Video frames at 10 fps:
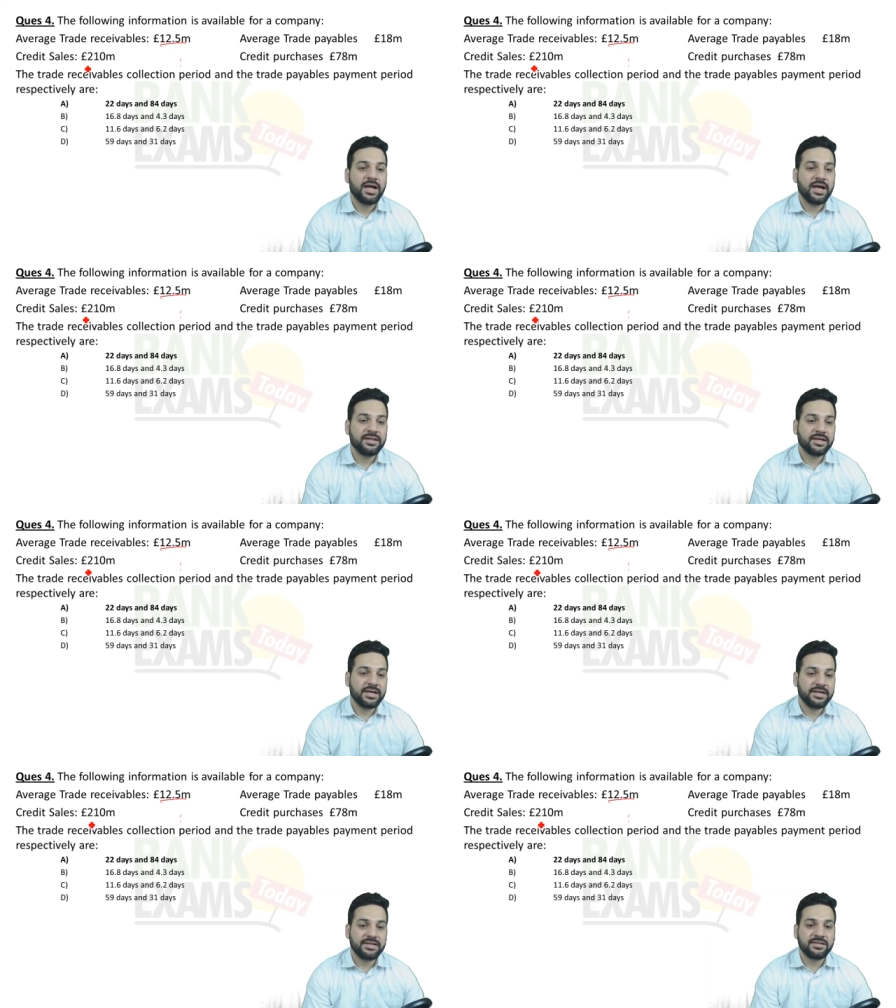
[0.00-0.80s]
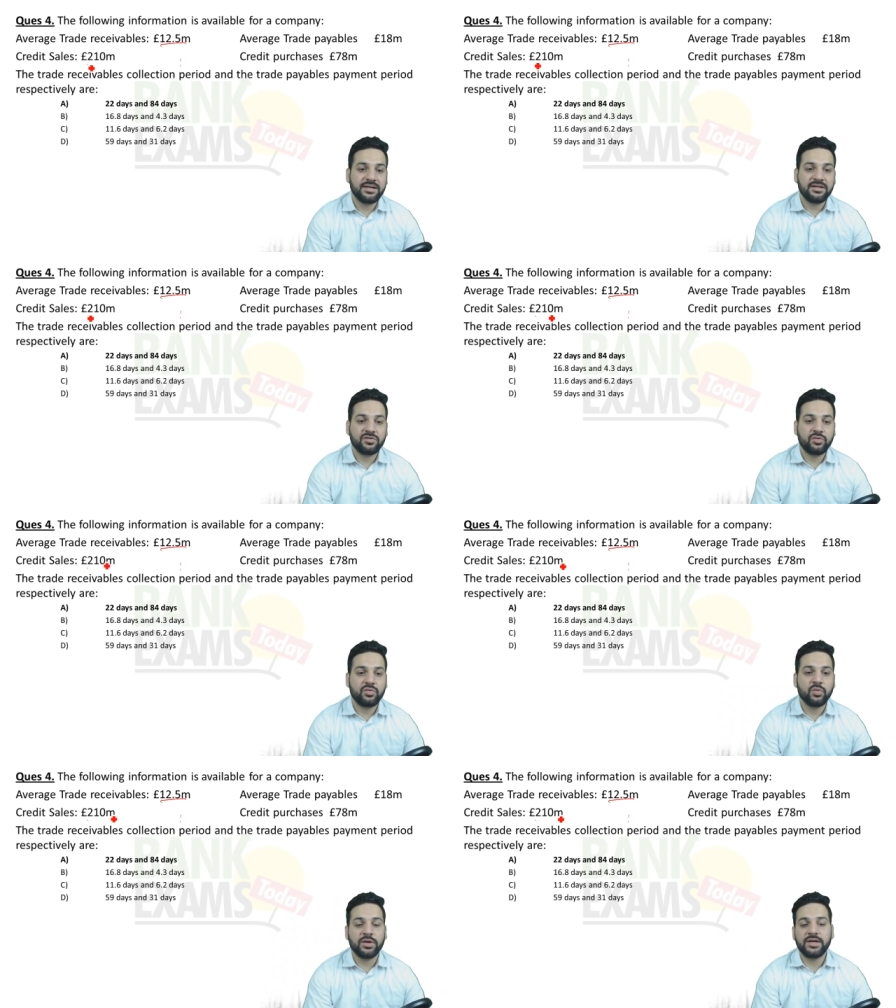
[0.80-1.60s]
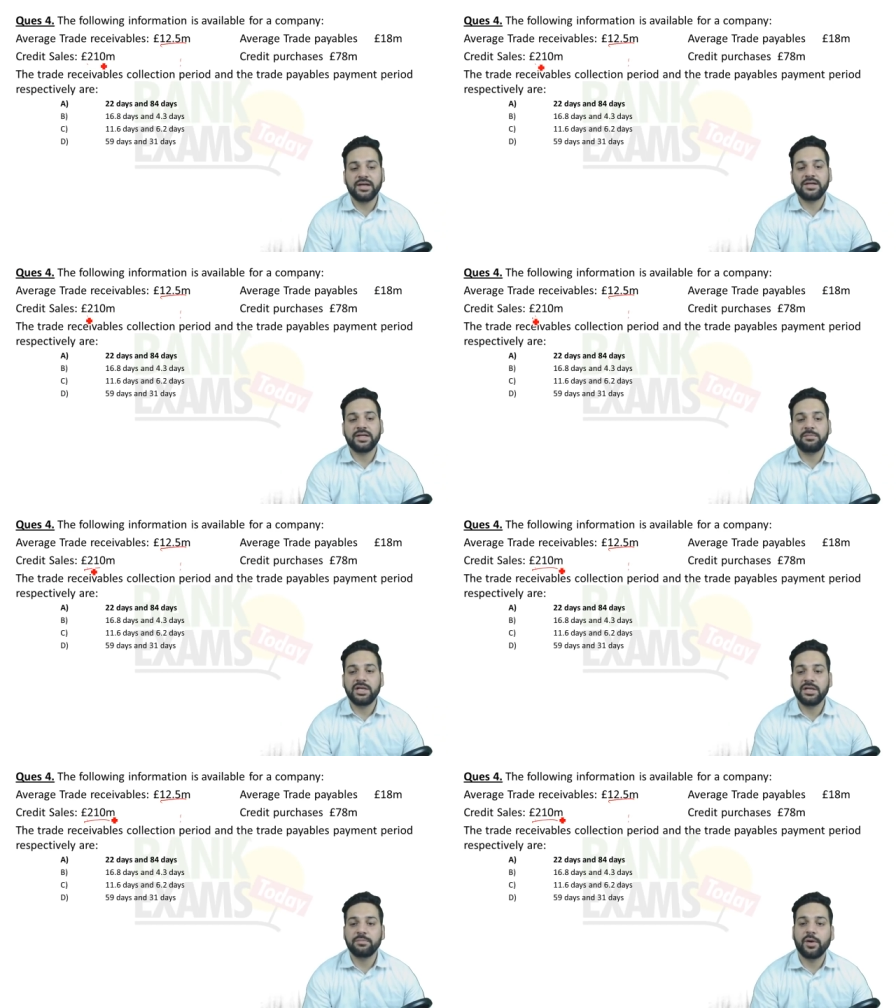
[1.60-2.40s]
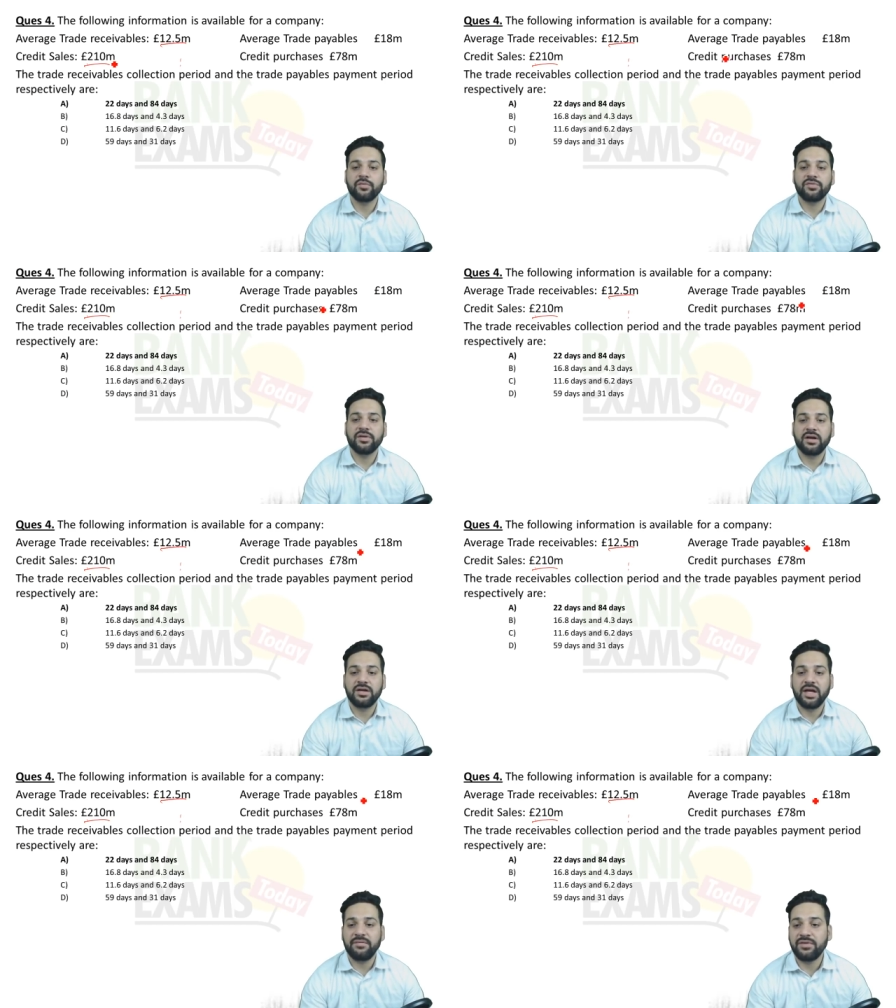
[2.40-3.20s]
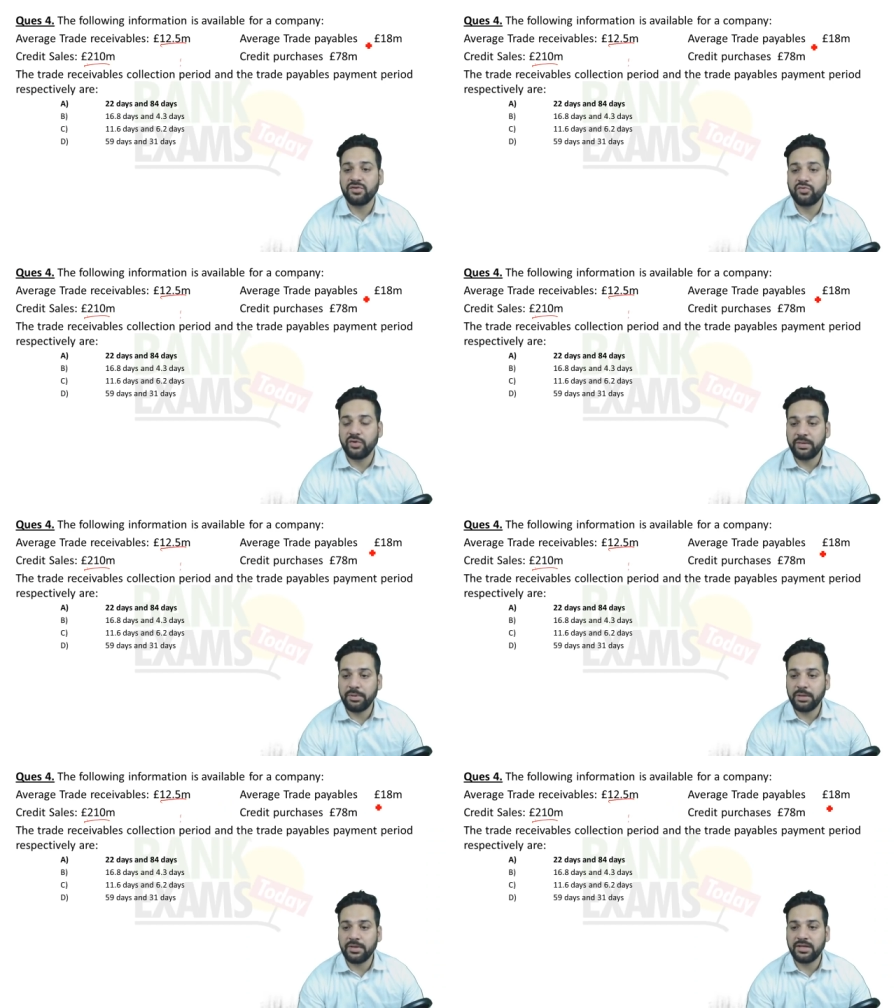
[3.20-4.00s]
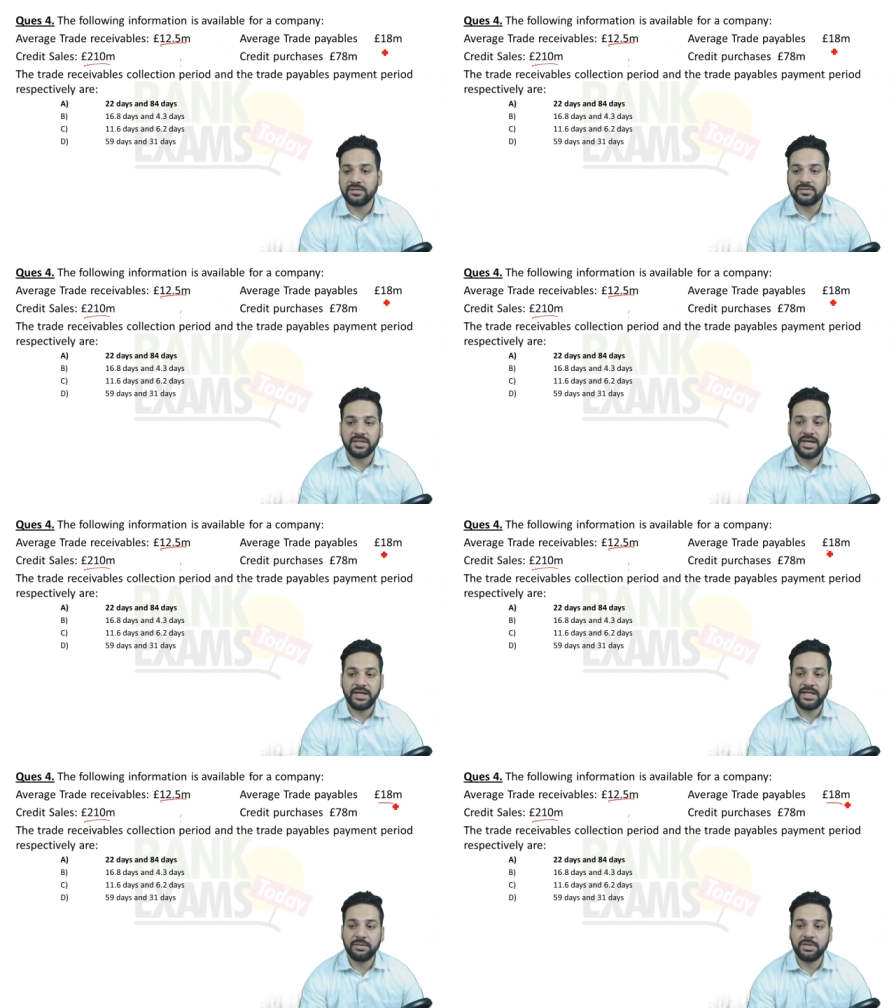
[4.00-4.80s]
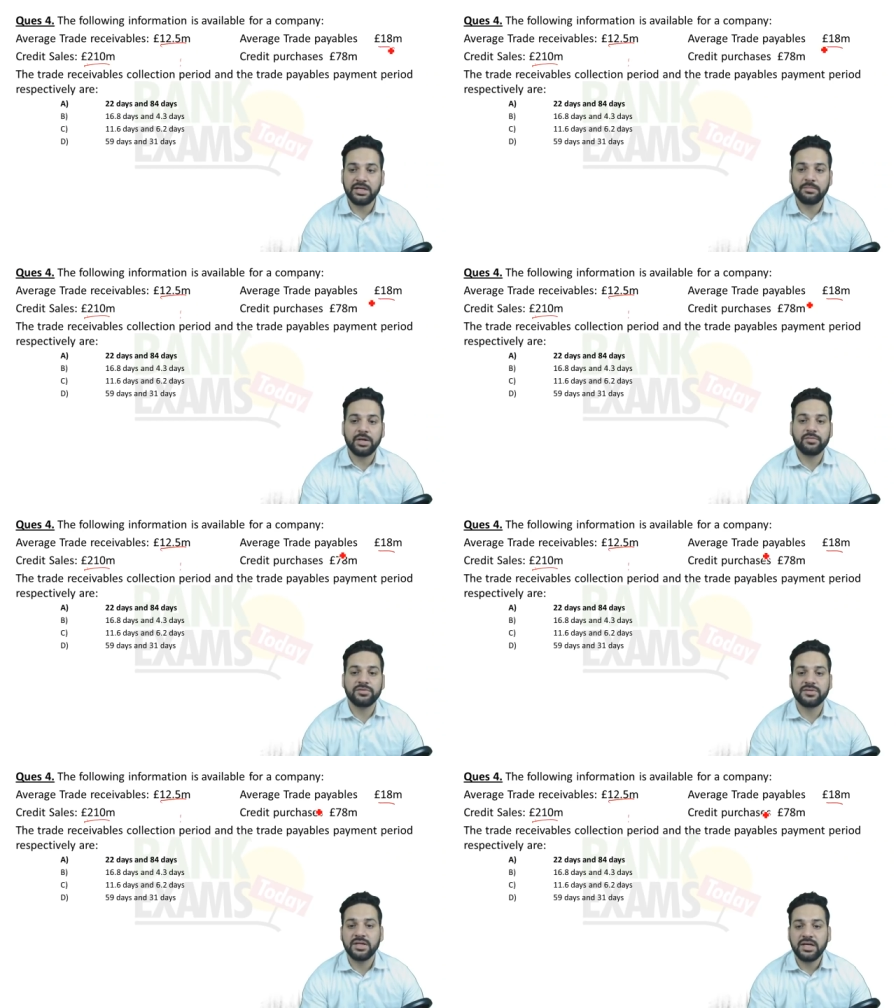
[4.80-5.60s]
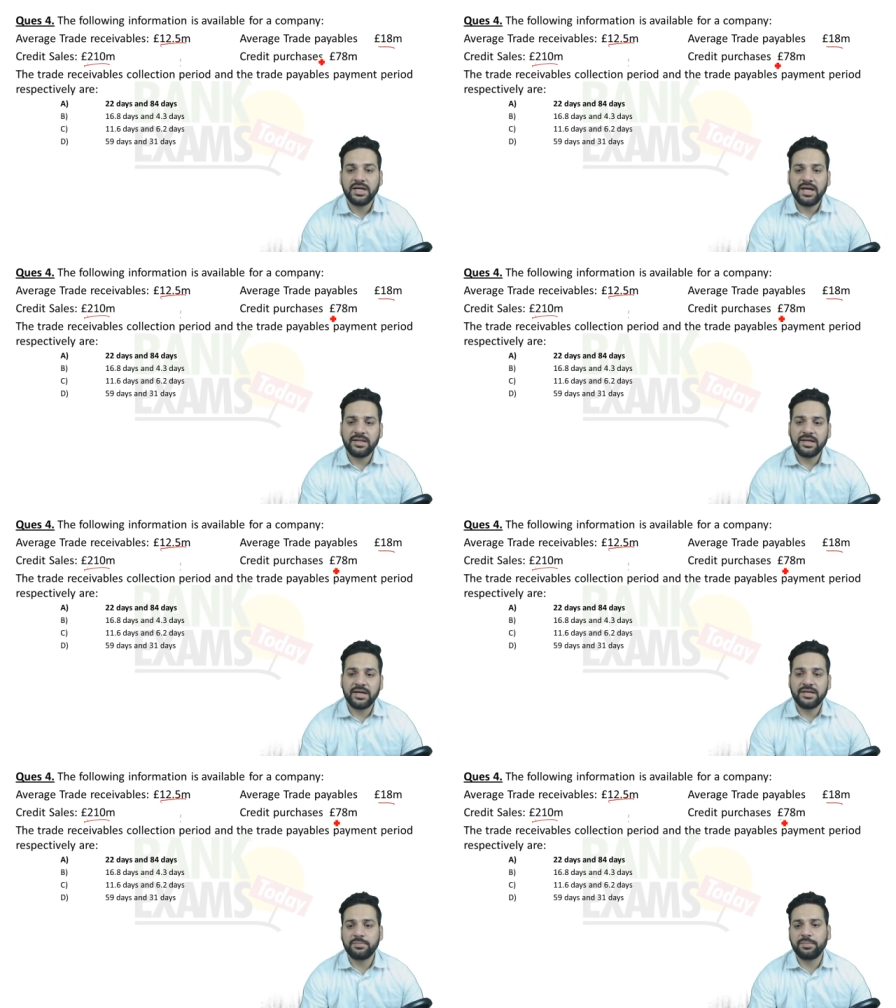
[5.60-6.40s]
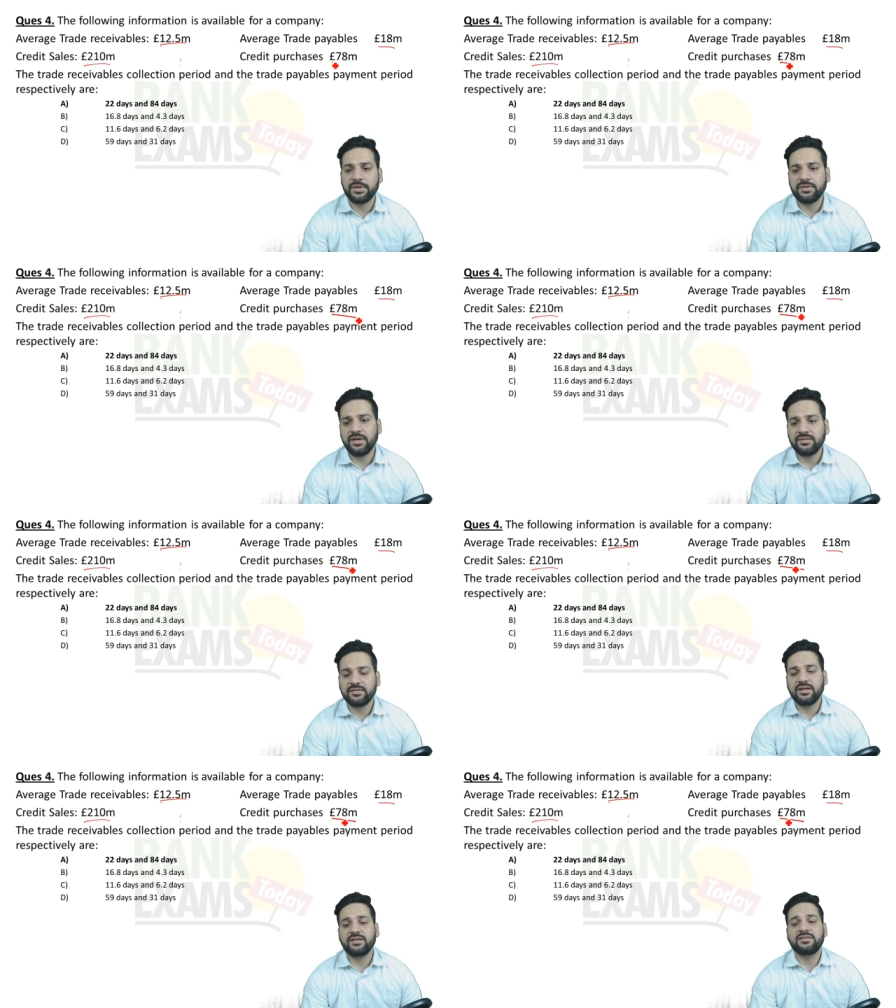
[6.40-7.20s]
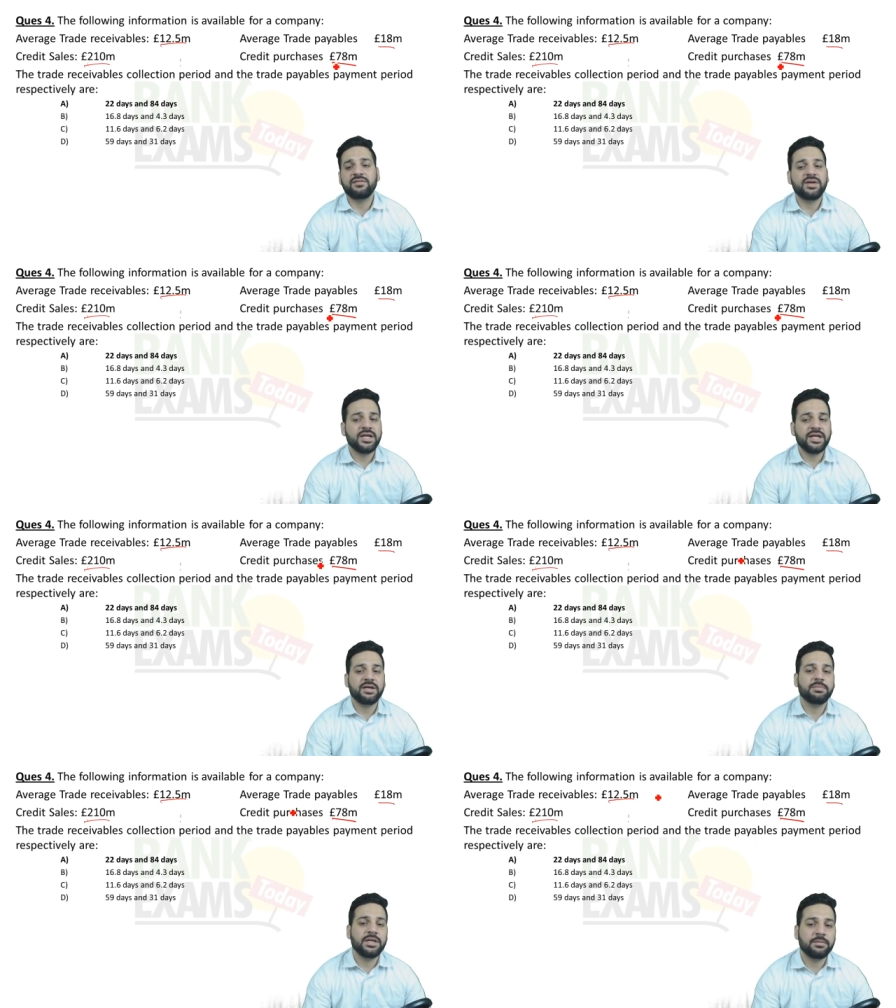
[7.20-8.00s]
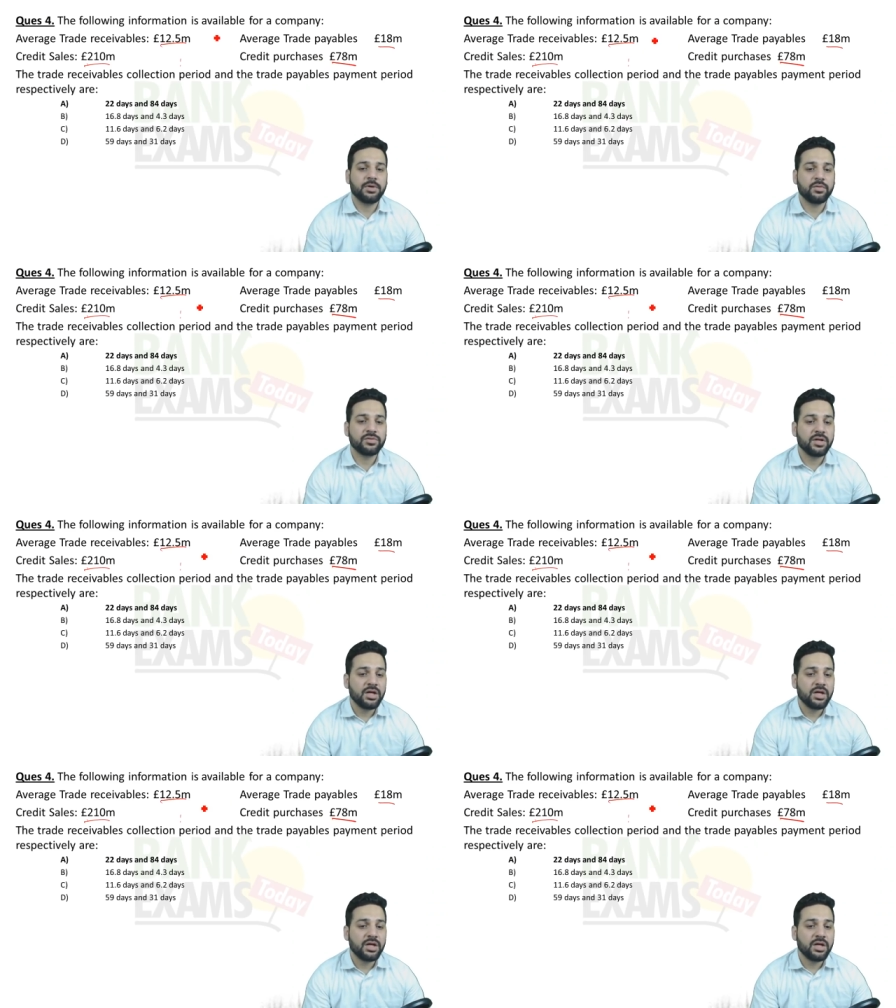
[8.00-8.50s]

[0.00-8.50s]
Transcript: and the credit sale is 210 million pounds average trade payable is 18 million pounds and the credit purchases is 78 million pounds